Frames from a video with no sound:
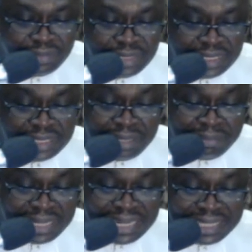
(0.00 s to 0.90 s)
He said, The
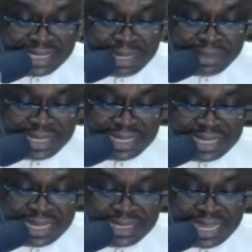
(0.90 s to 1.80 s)
man accepted the
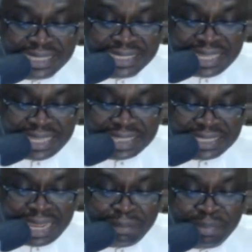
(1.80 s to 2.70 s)
kids as his
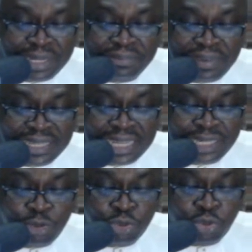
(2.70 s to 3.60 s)
and played
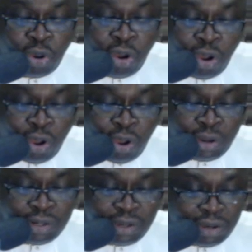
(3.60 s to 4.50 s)
fatherly to
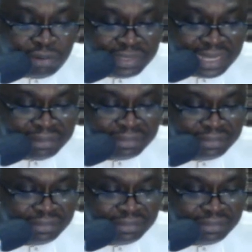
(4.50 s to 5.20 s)
all of them.